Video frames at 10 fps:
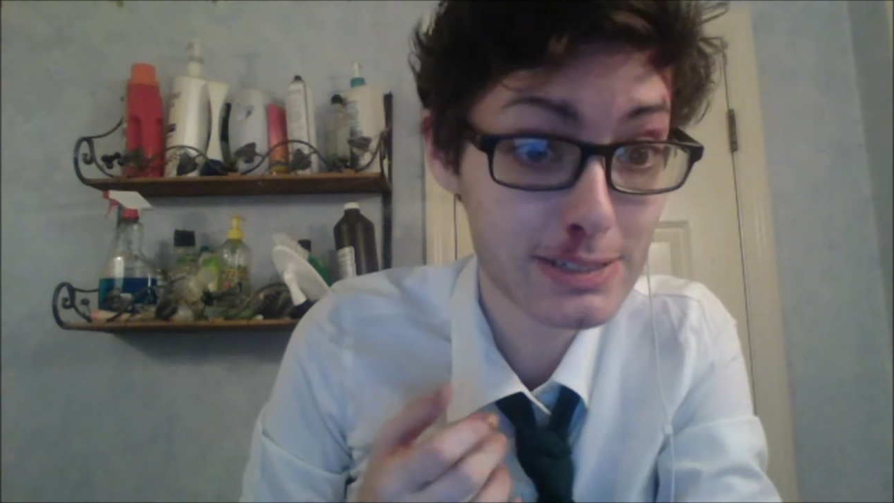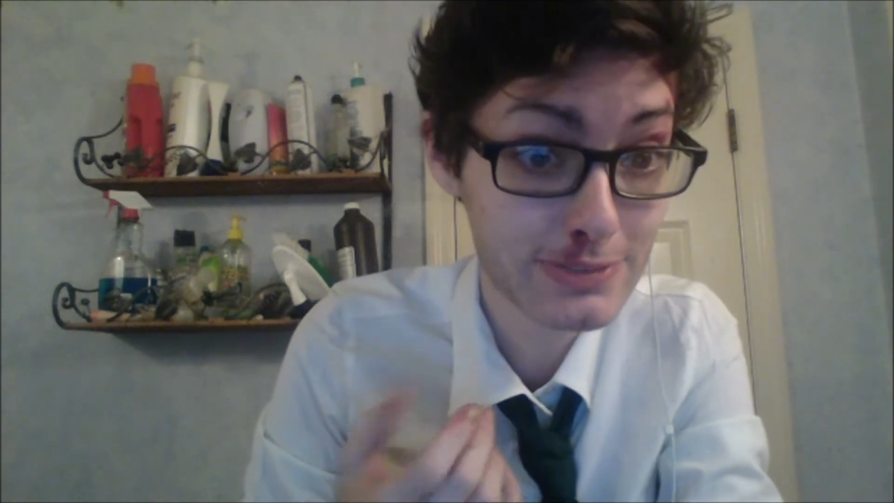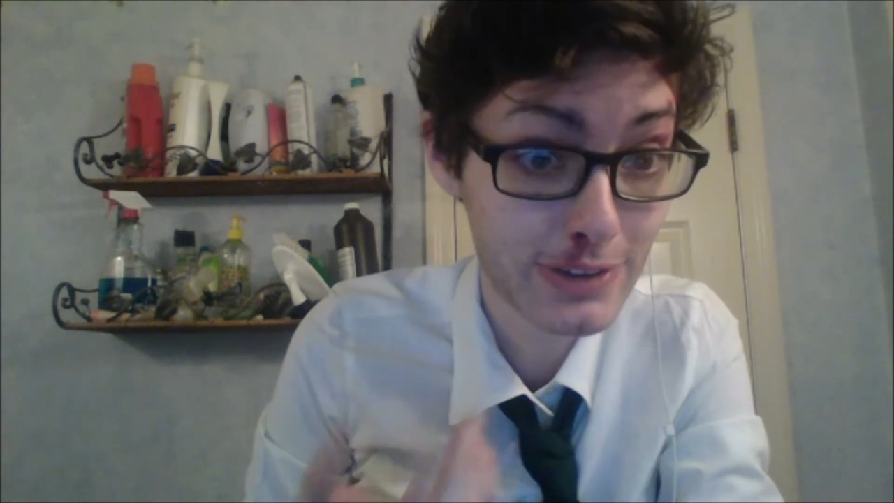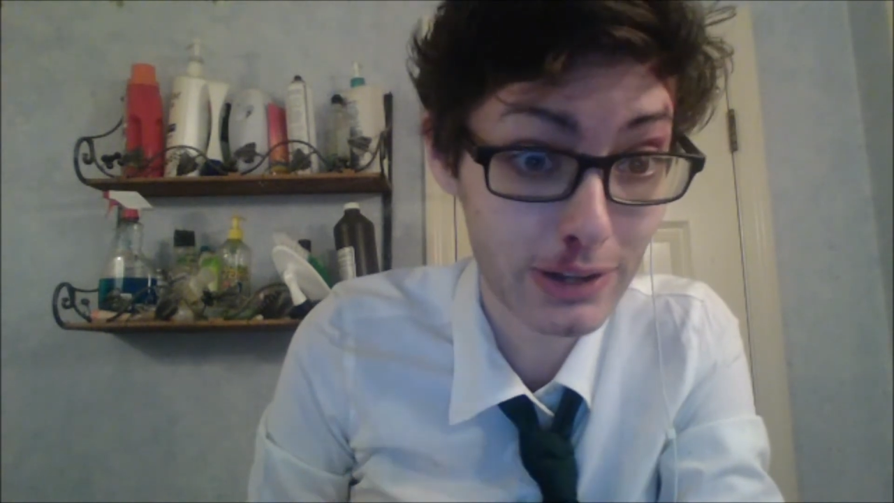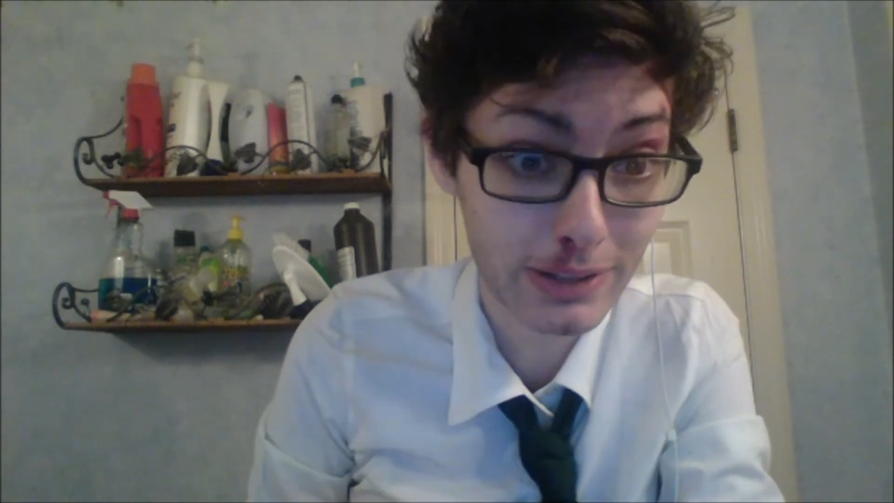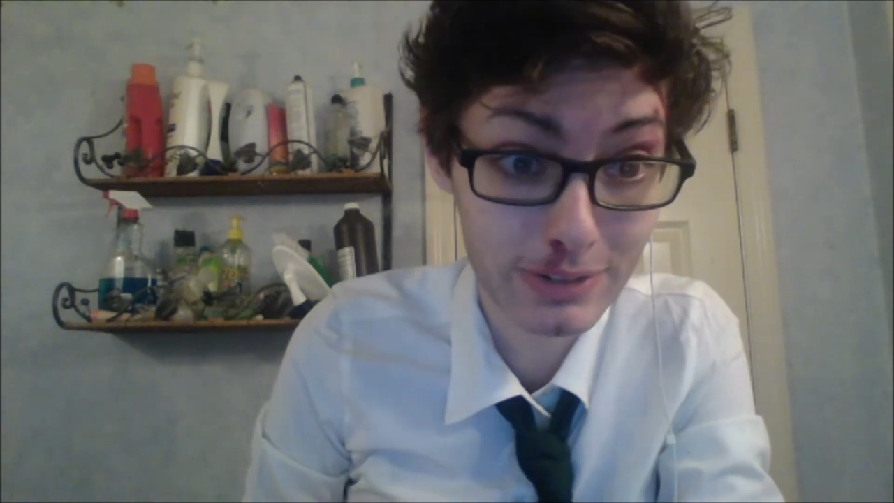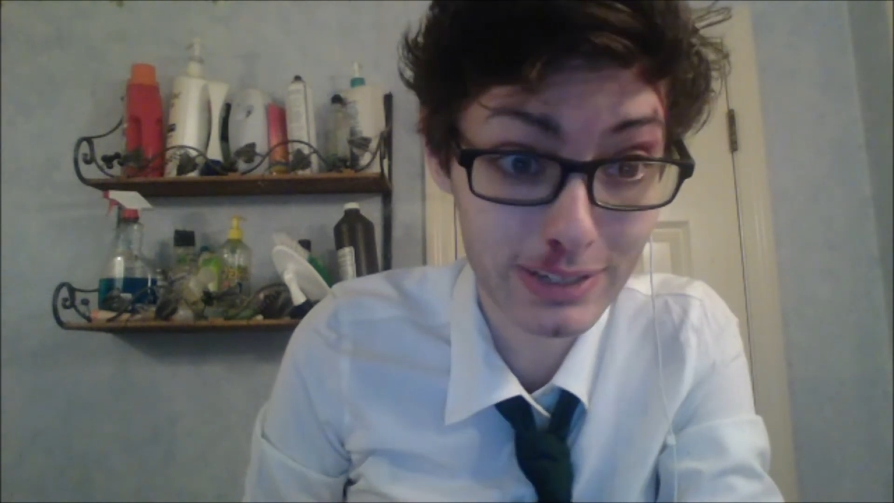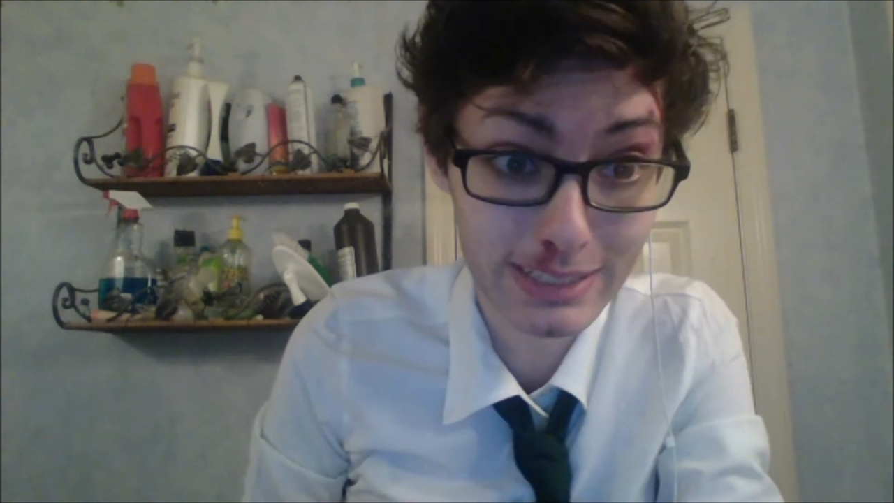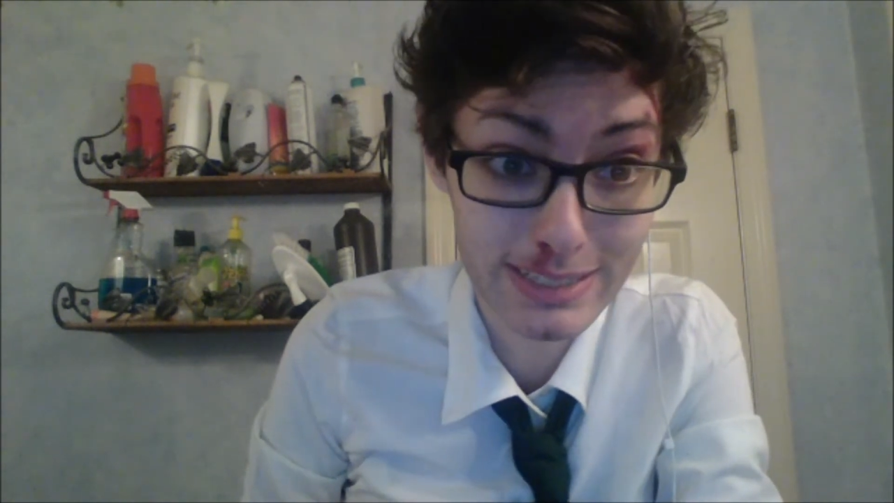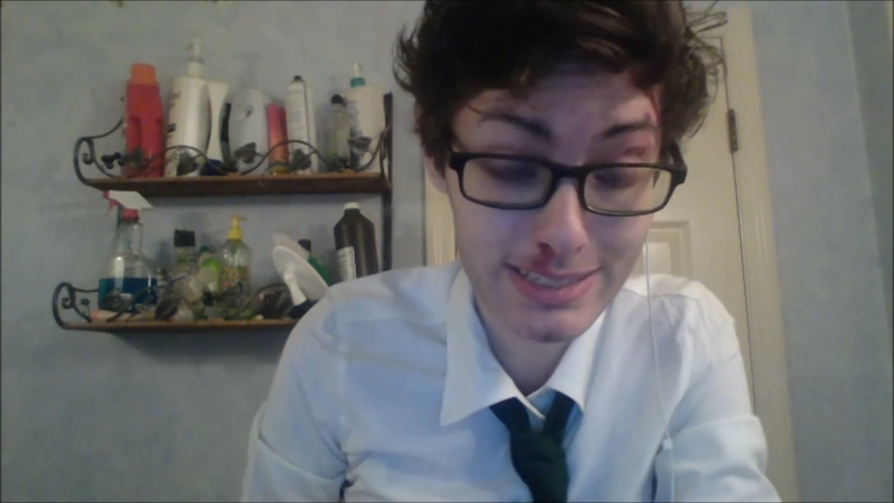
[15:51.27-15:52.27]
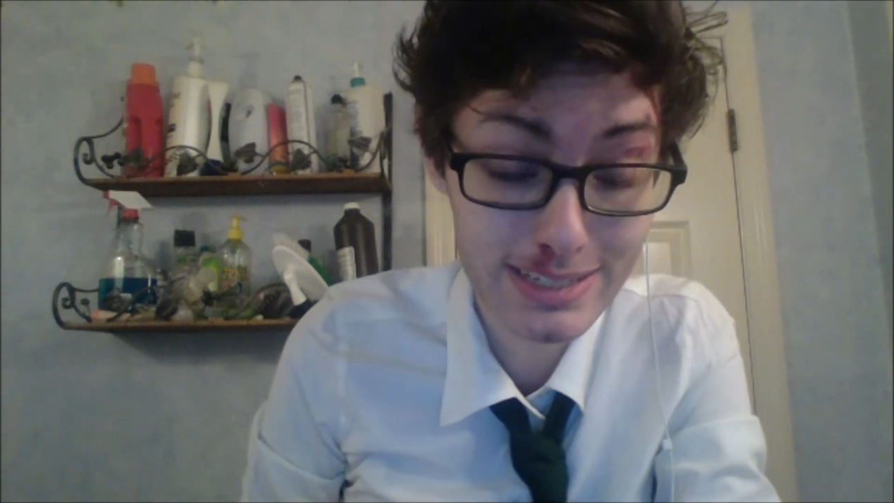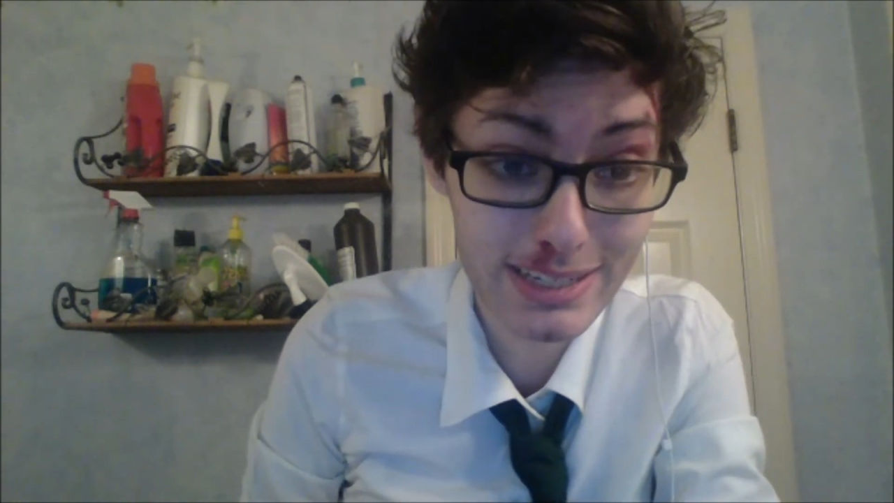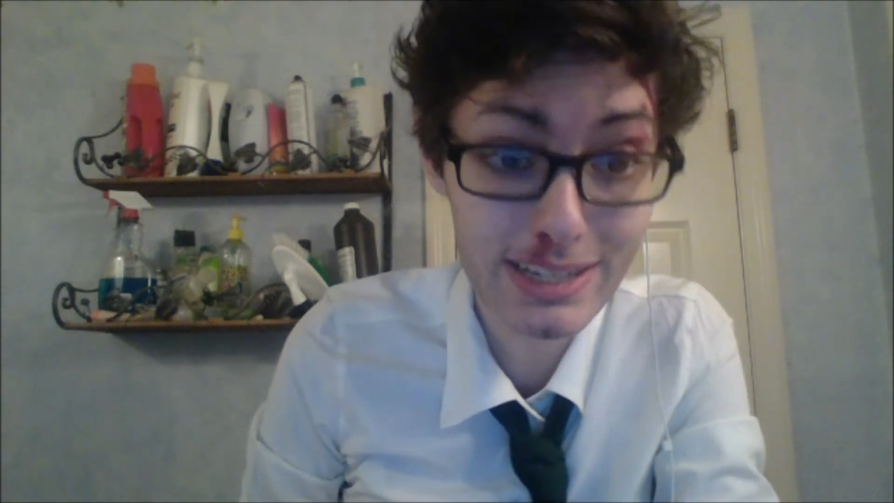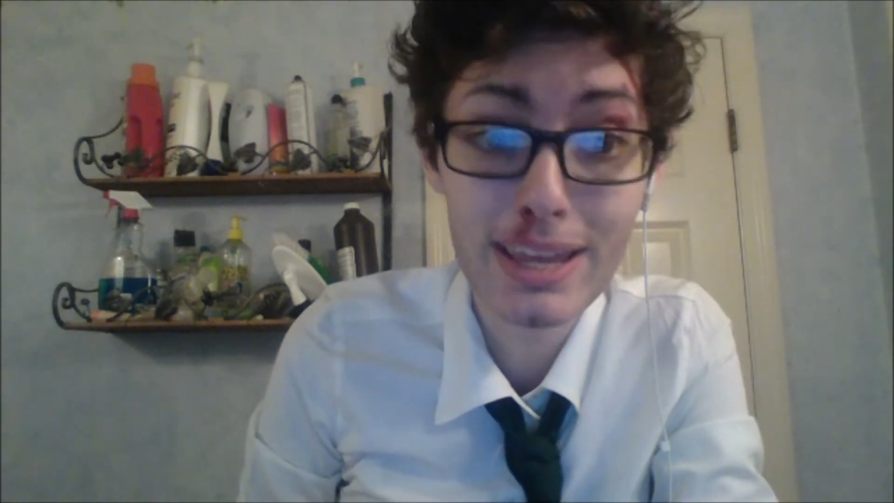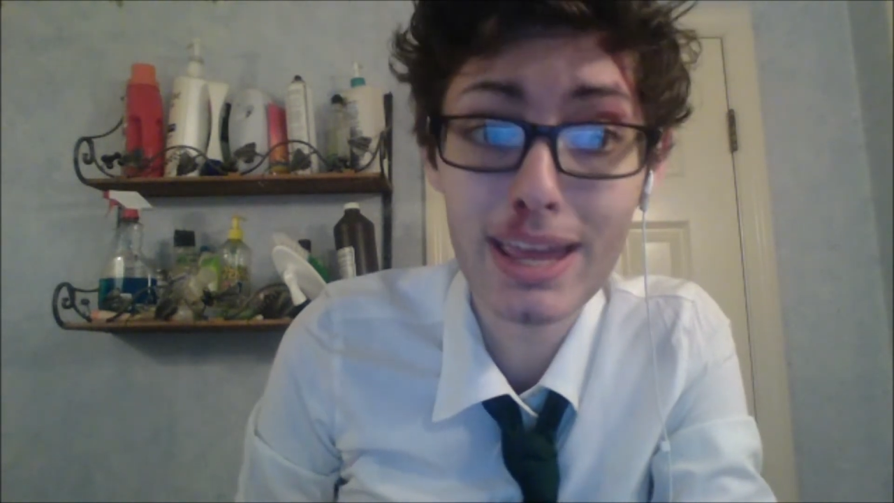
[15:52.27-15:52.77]
fairly
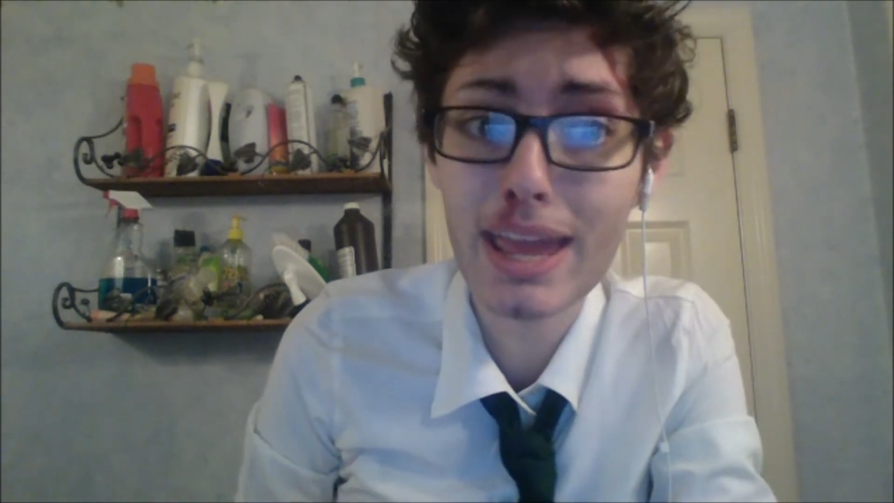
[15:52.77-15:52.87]
realistic.